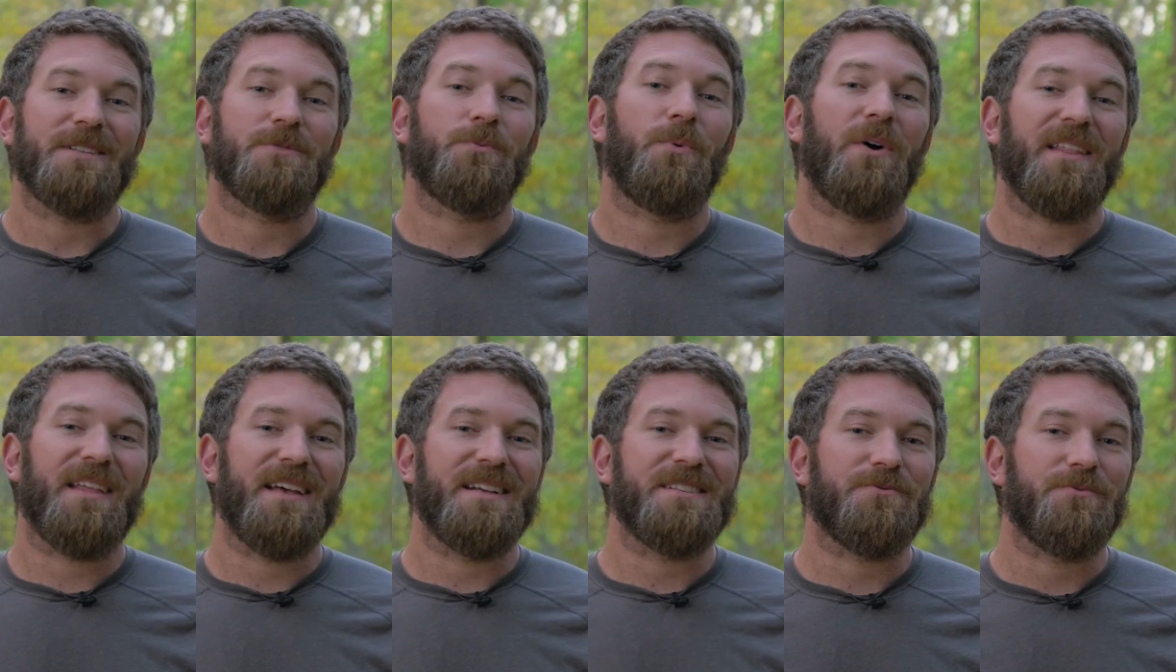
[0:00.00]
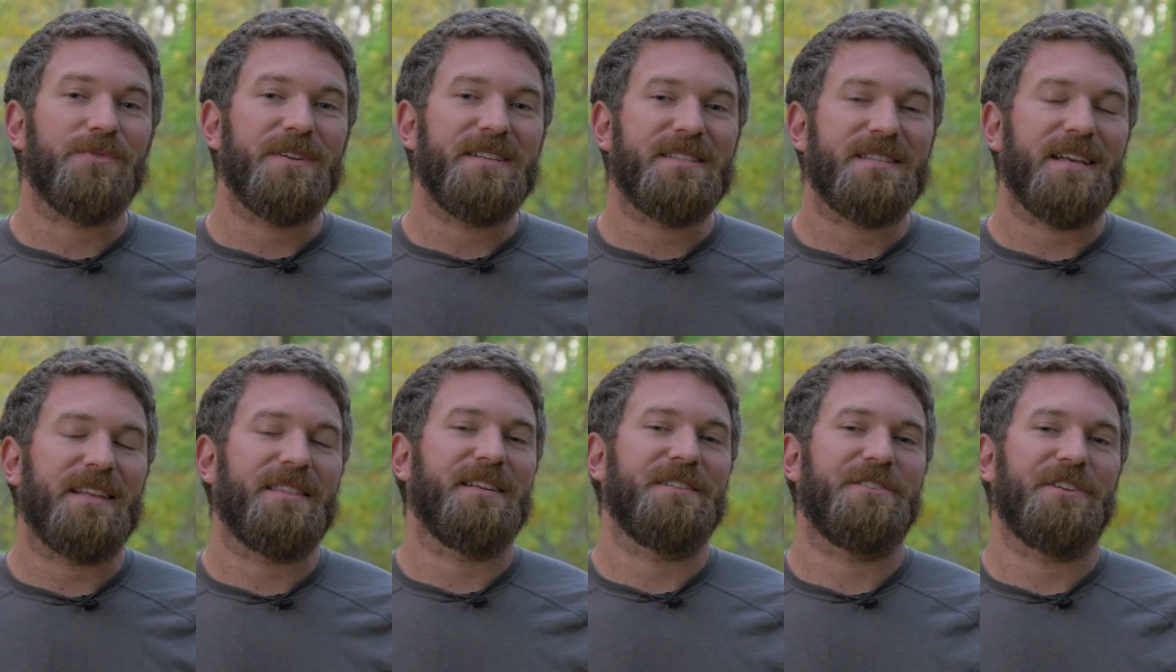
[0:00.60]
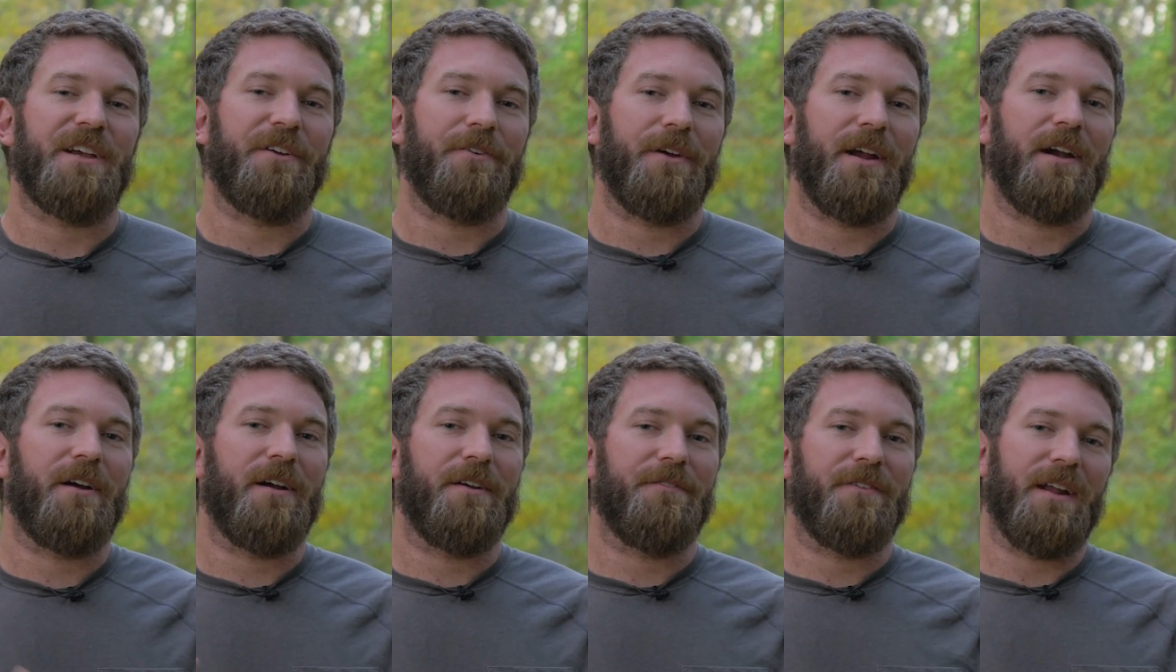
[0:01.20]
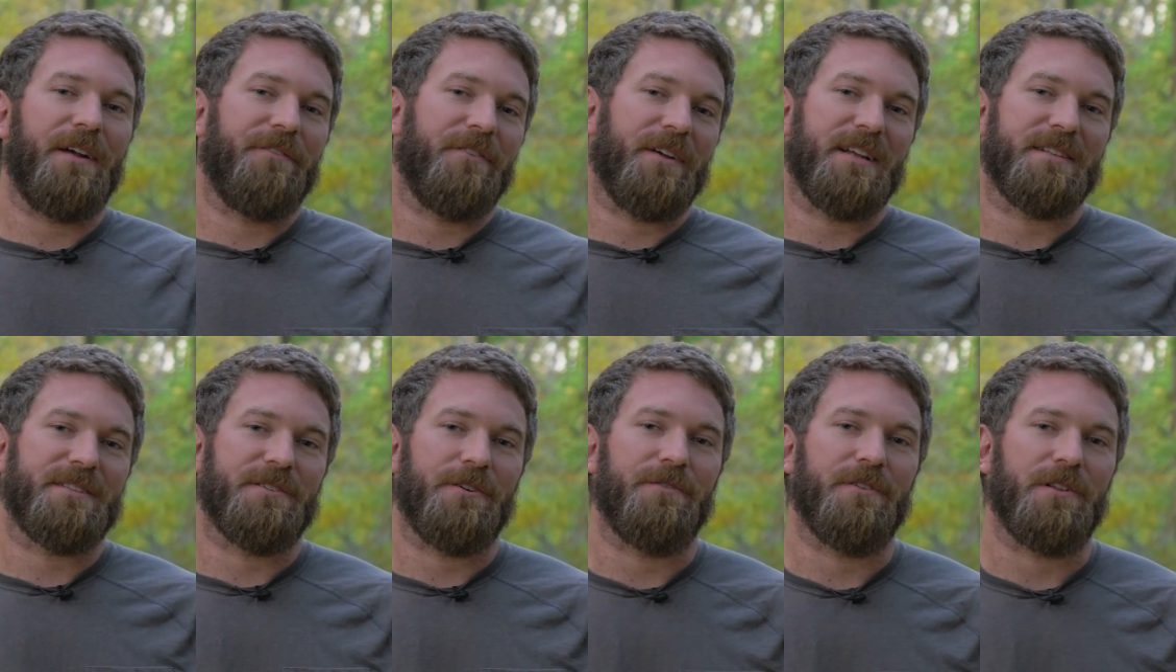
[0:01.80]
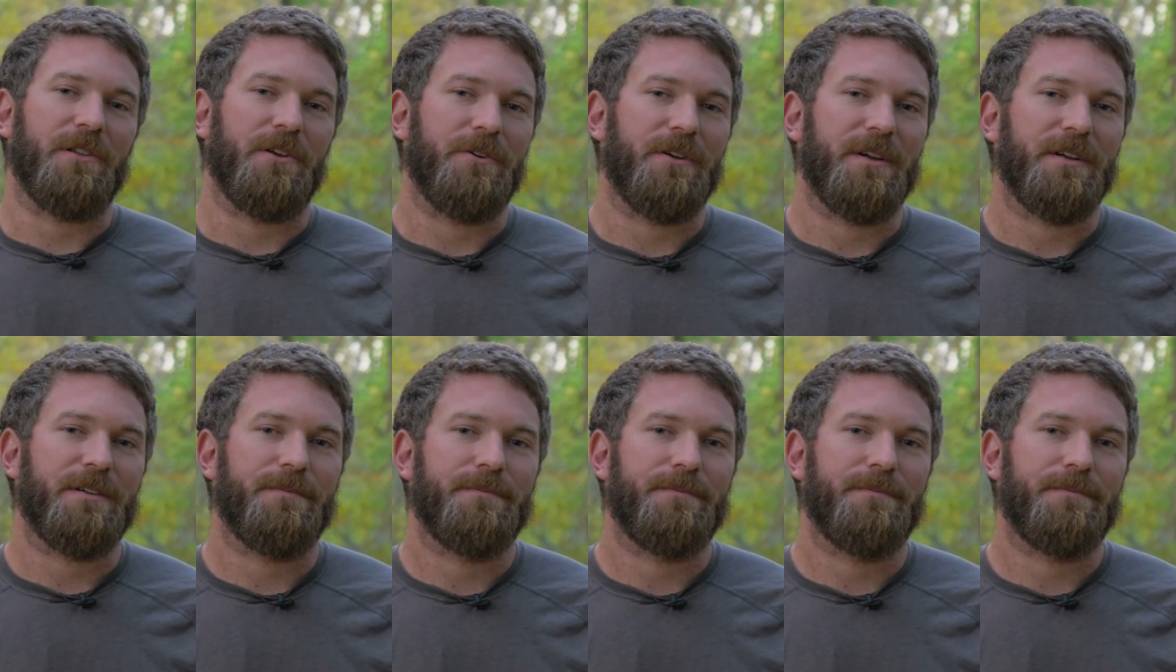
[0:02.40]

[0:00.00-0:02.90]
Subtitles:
as well as reset the generator if it ever gets overloaded.